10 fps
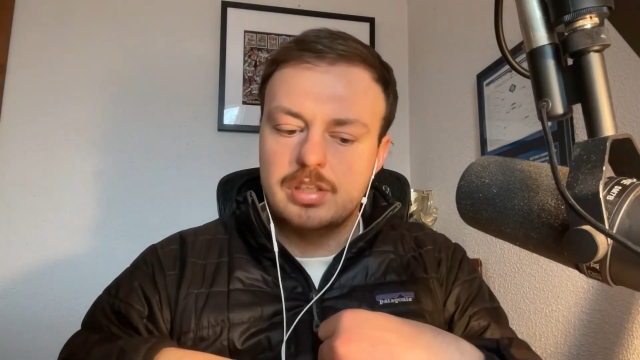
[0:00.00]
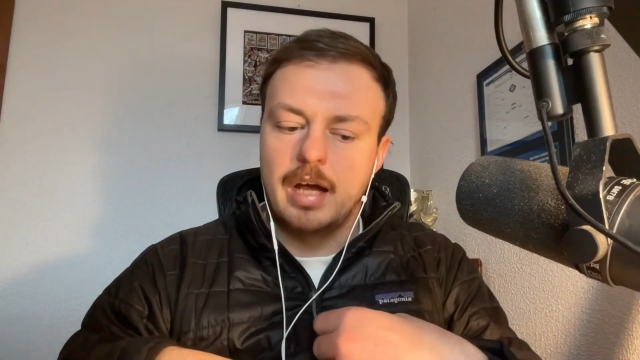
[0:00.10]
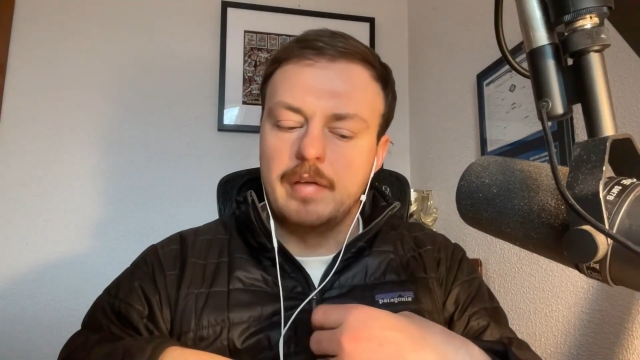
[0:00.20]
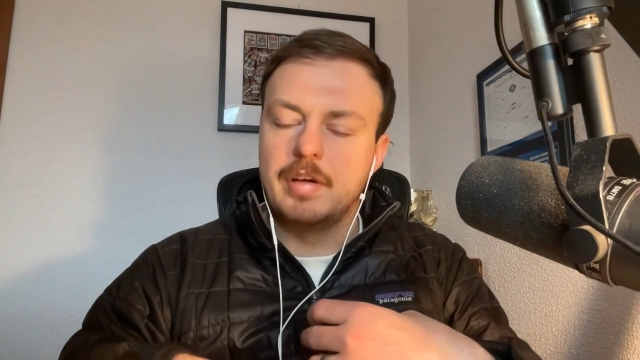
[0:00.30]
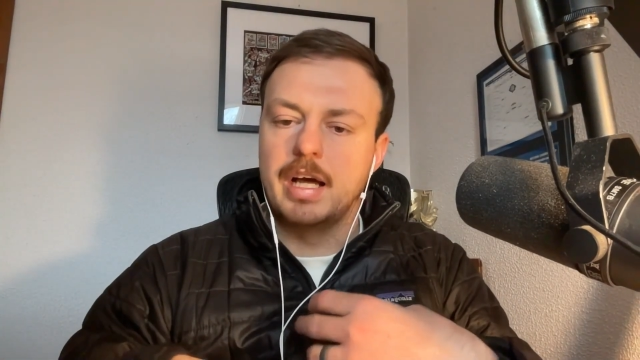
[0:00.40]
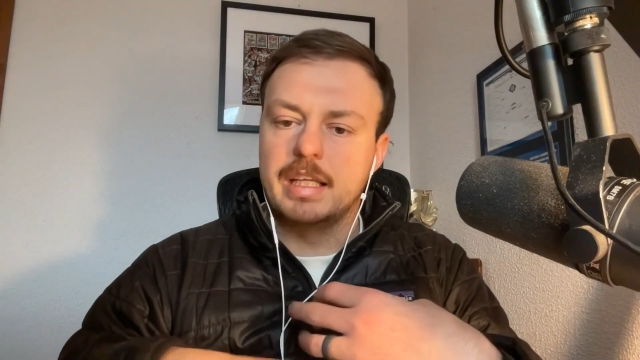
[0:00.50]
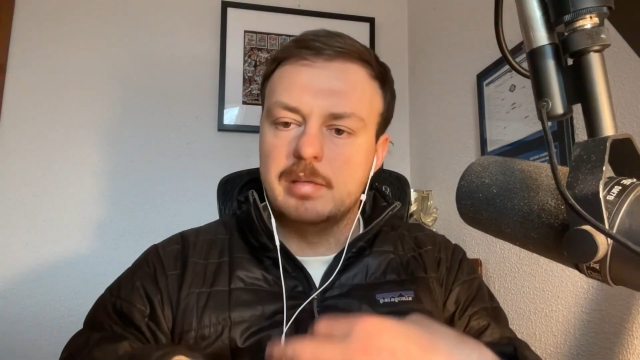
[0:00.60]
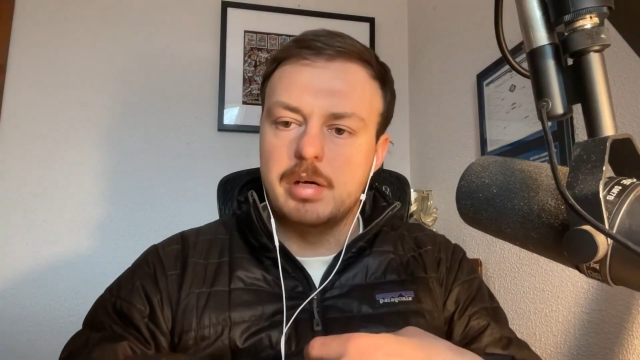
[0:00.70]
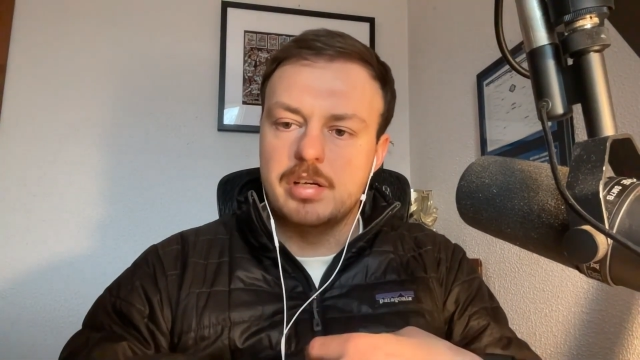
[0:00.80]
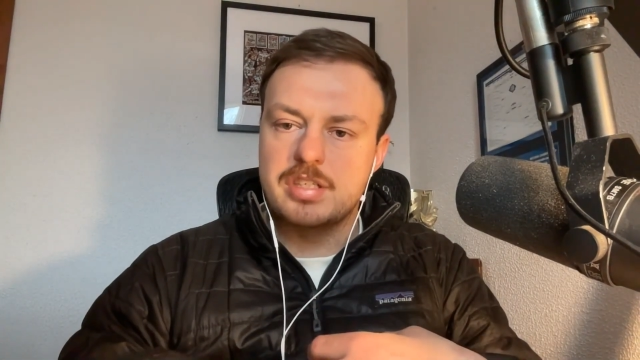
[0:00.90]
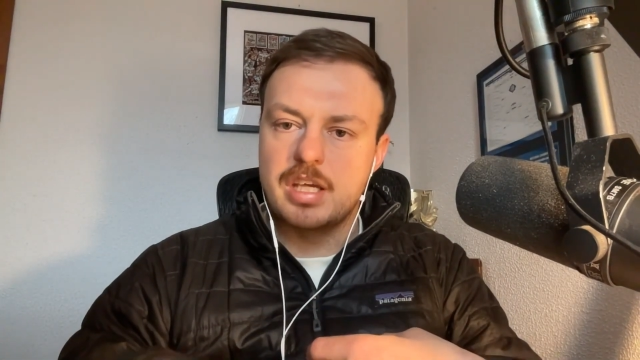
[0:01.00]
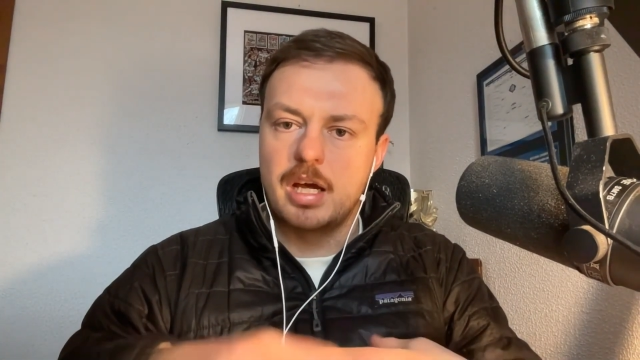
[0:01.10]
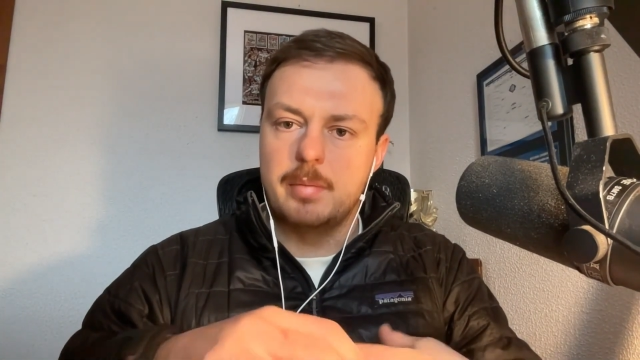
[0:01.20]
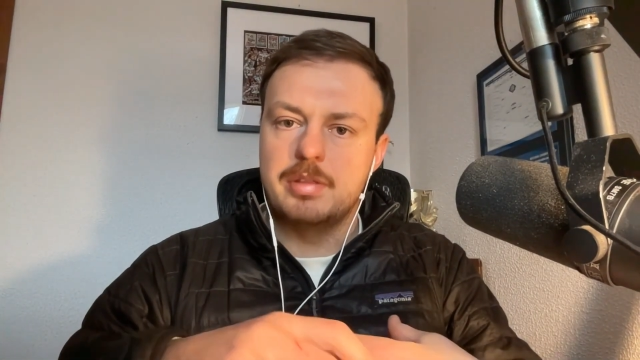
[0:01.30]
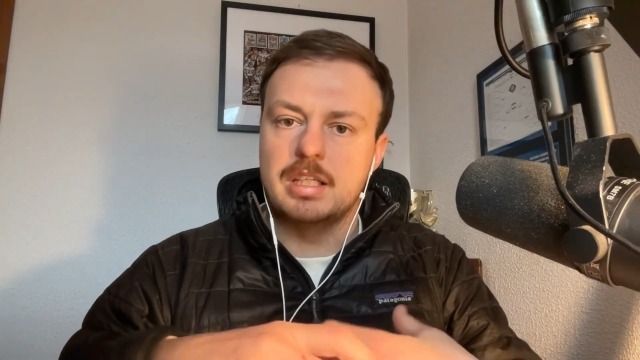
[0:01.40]
I've got email set
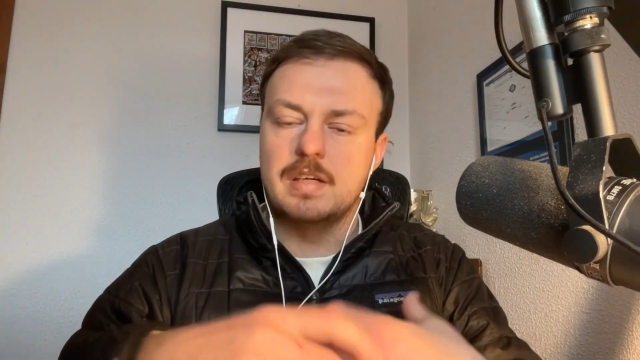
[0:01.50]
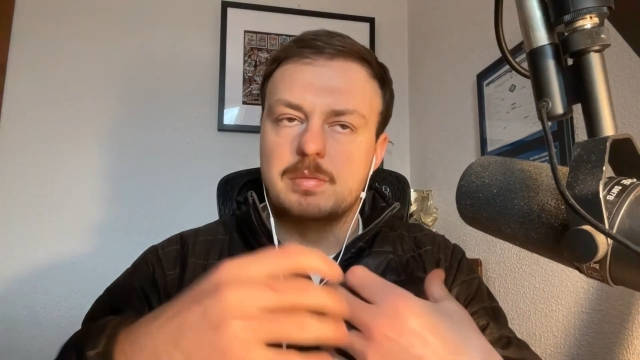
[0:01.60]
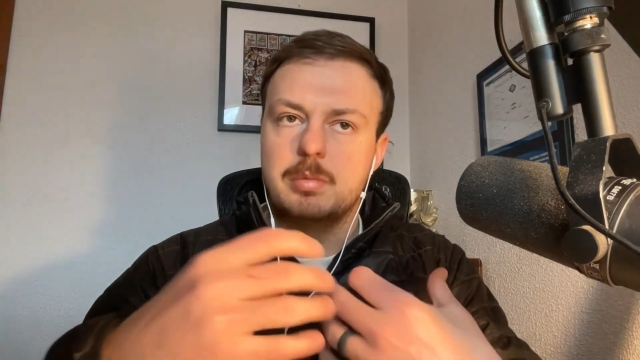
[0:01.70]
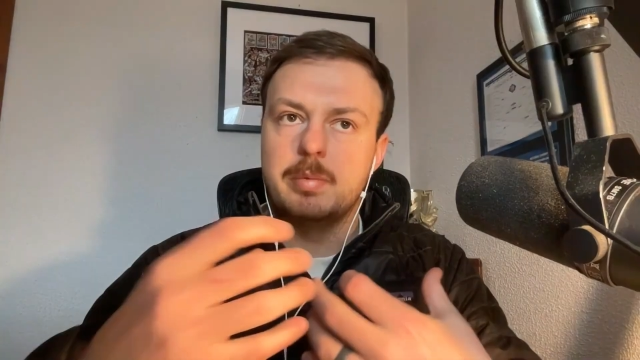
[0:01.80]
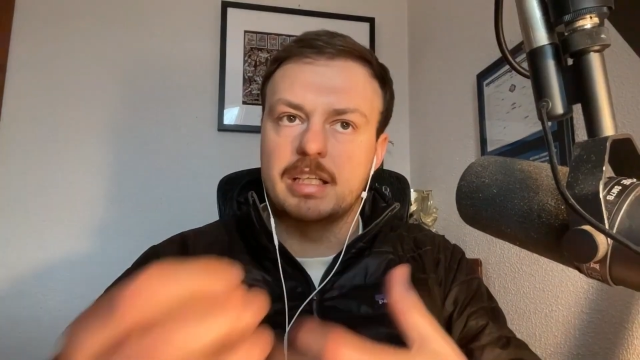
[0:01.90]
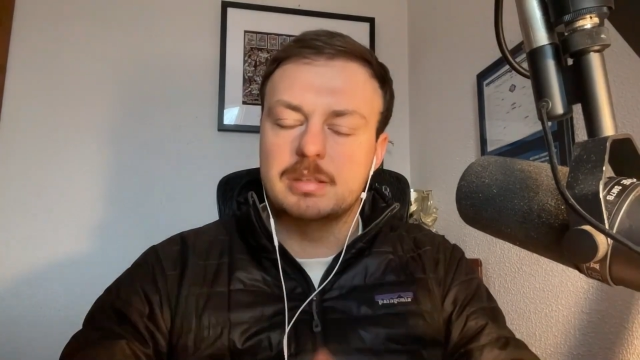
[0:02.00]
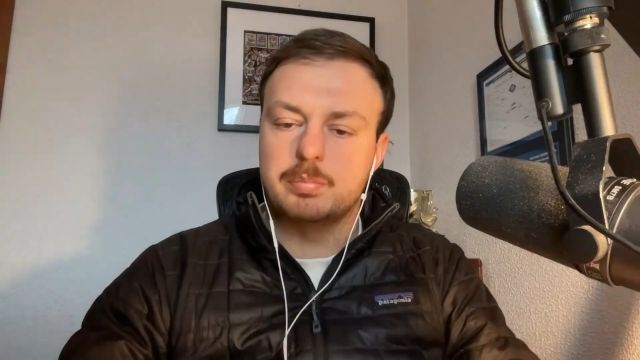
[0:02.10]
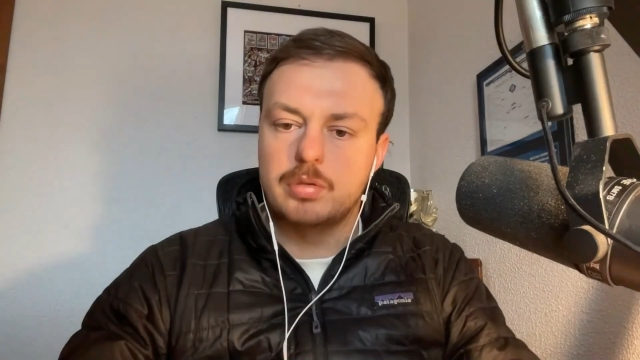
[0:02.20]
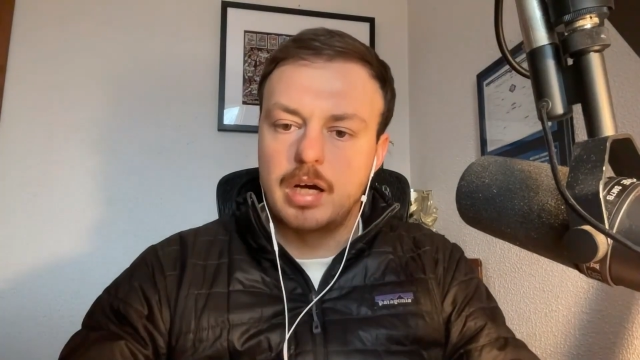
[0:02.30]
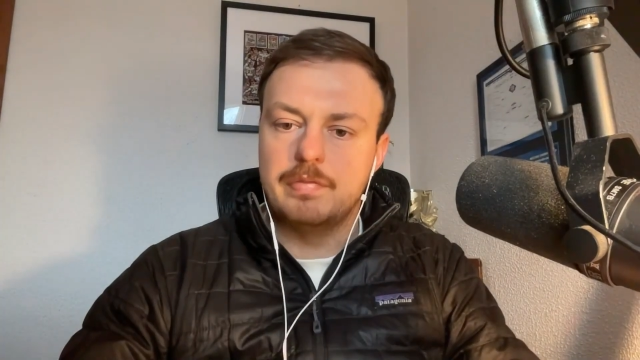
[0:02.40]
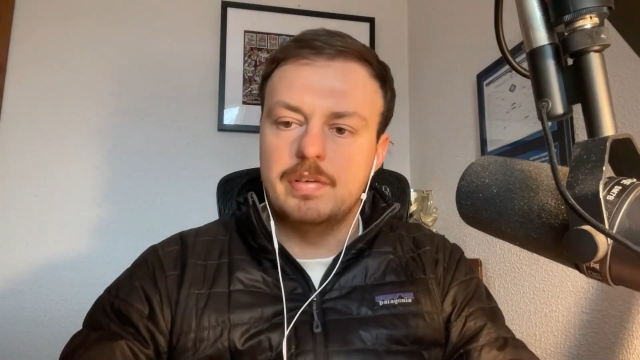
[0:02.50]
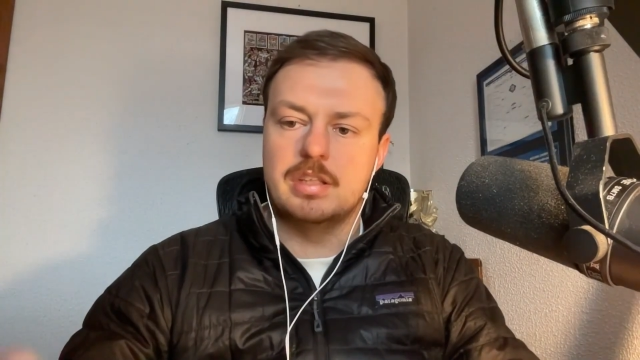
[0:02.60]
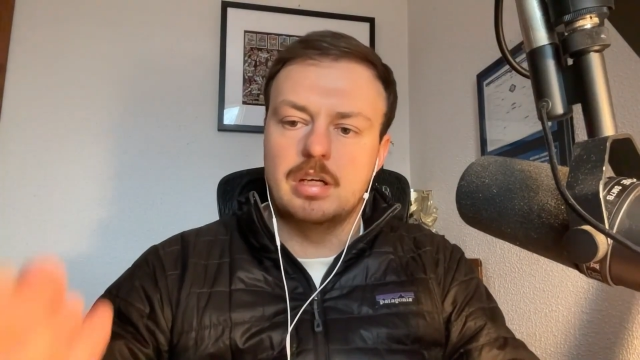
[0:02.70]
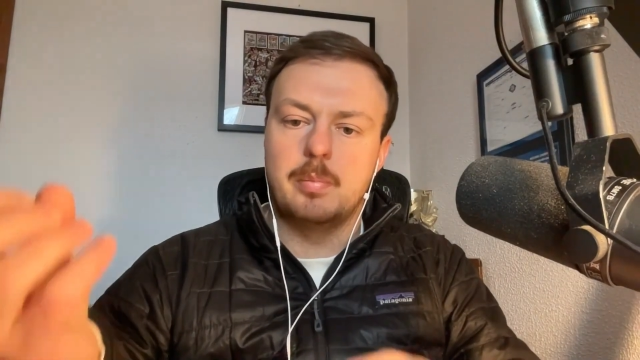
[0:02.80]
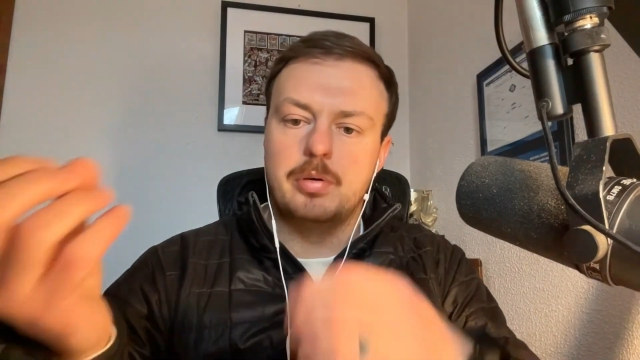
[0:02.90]
up that gives me back some profit that
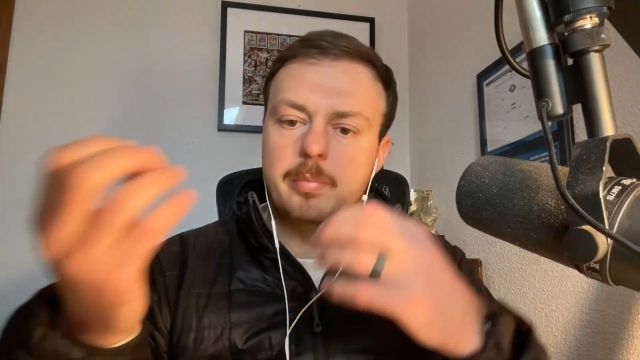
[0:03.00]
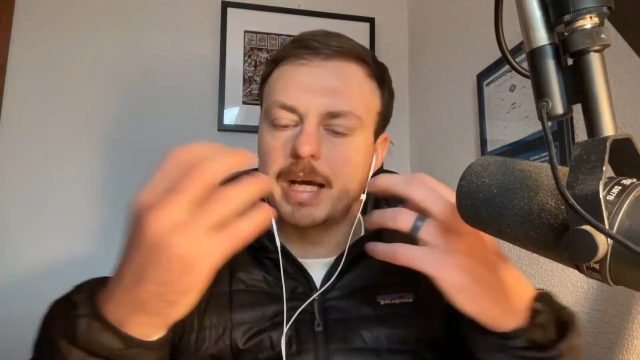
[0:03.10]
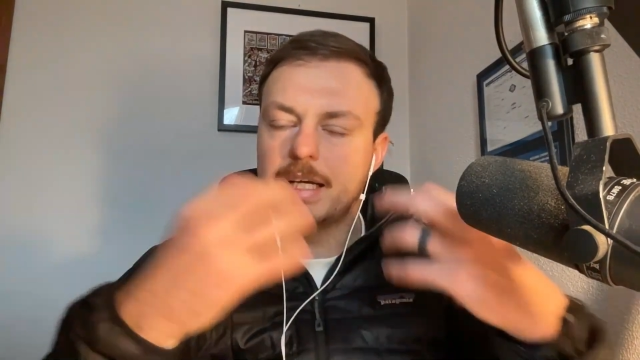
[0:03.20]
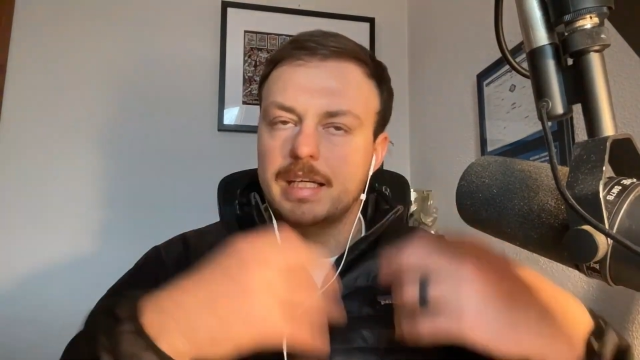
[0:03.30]
I'll put back into